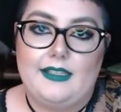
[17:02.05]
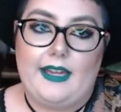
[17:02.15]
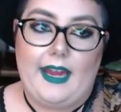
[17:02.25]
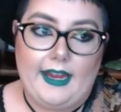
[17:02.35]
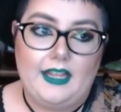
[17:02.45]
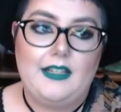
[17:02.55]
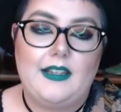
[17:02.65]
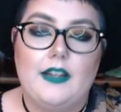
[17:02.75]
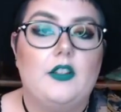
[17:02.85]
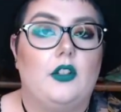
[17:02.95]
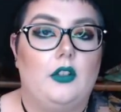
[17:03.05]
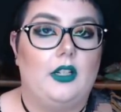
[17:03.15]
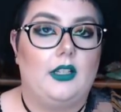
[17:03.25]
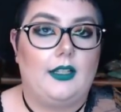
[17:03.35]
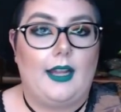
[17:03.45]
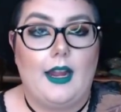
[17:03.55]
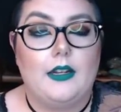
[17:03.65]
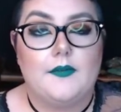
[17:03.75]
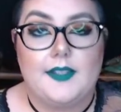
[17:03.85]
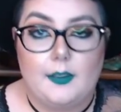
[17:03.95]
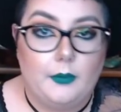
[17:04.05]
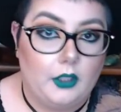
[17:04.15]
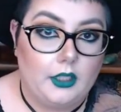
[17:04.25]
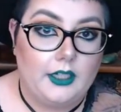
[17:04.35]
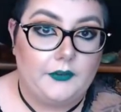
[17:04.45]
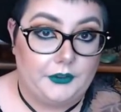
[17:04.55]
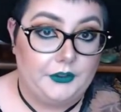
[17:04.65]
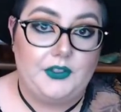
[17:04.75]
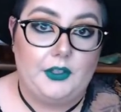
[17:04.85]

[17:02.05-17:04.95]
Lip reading: can tend to look kind of similar if we're using them